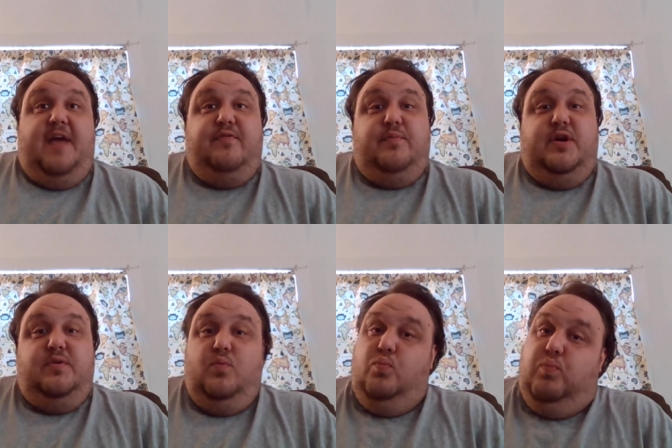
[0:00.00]

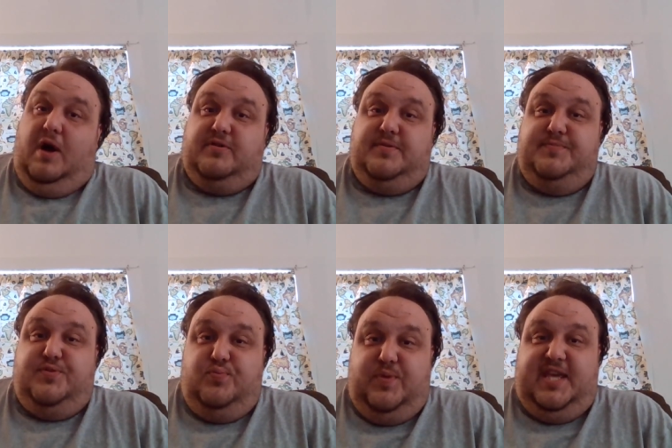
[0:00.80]
everyone, welcome
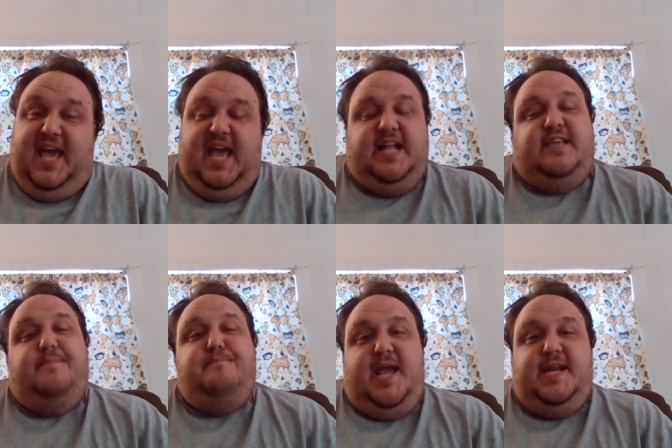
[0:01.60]
to week eight.
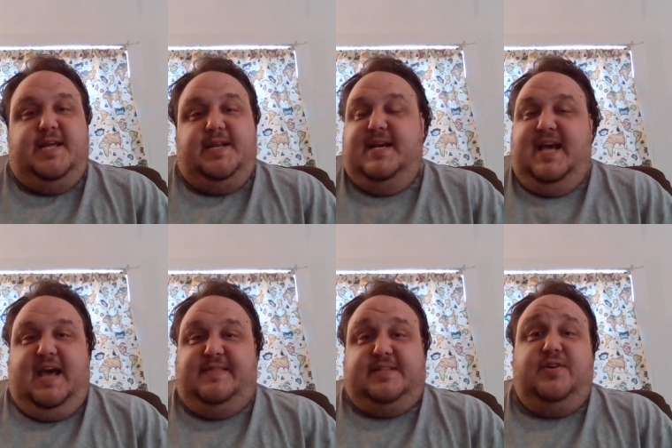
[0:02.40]
You made it,
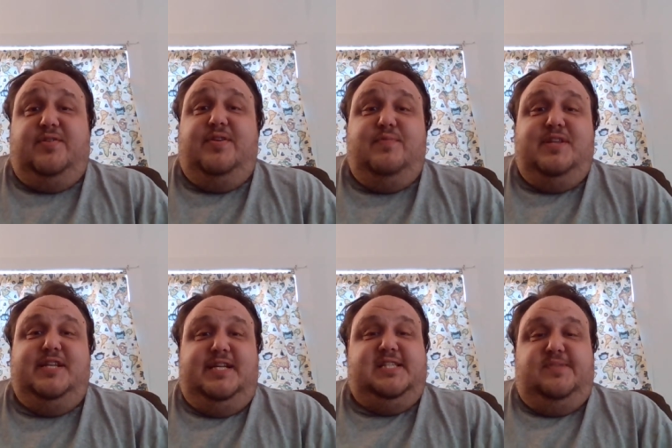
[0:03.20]
and that's all that
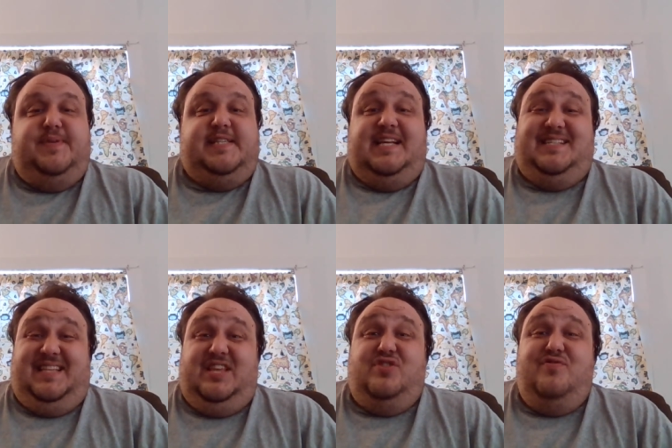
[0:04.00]
really needs to be said
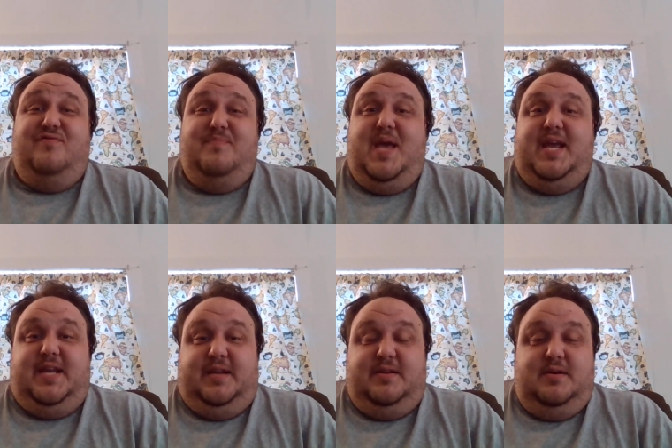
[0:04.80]
is that you've
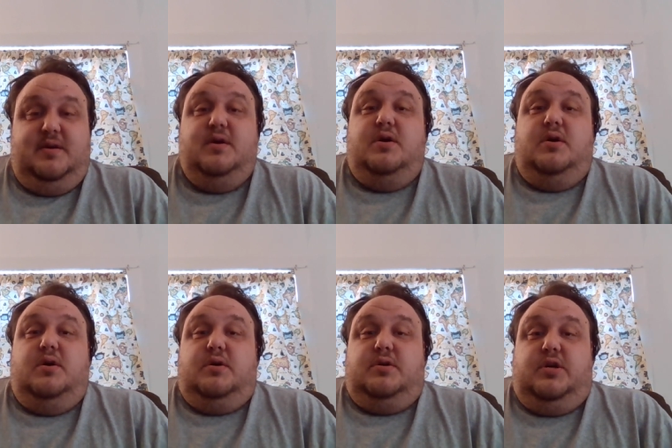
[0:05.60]
made it.
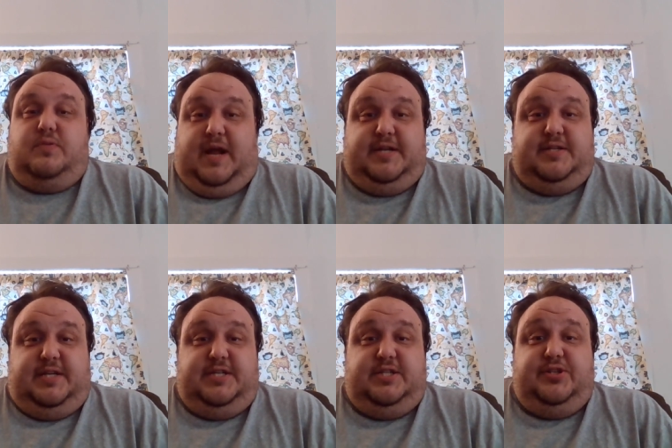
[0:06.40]

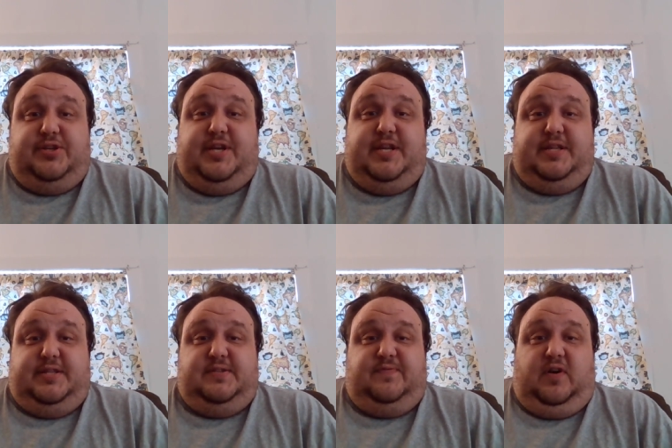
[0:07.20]
Congratulations on getting
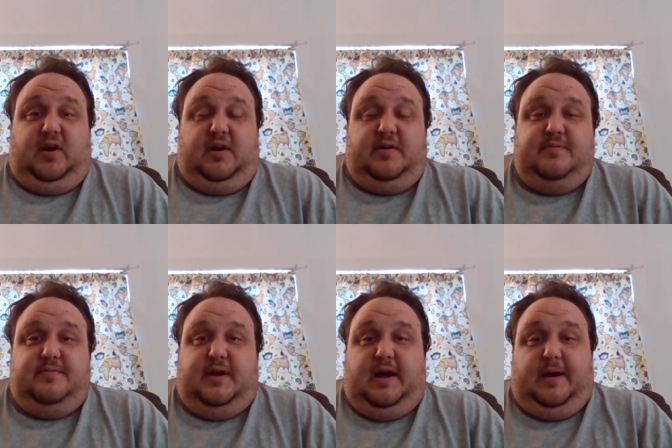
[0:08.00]
this far.
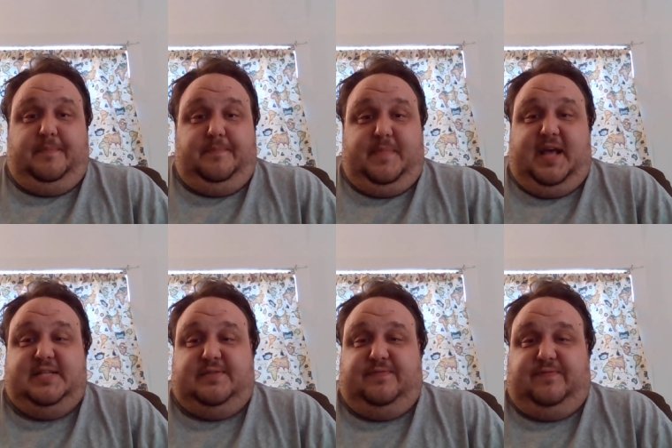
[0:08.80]
Um,
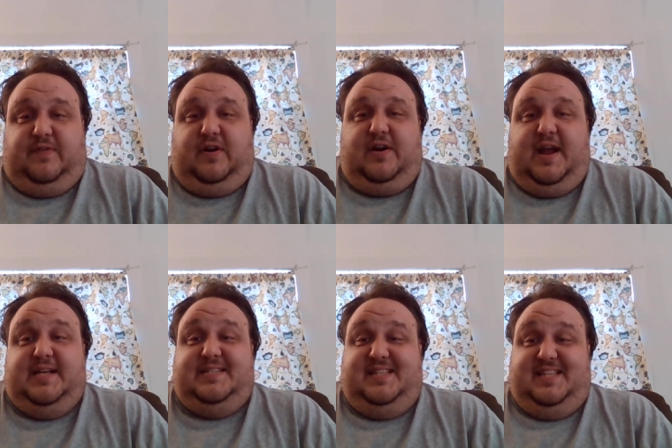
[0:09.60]
as far
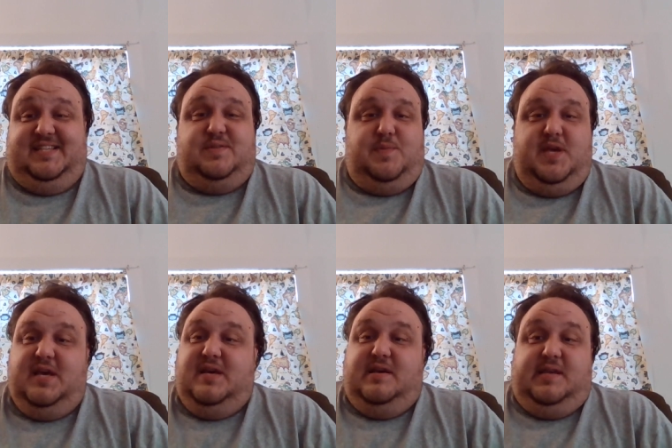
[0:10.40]
as this week,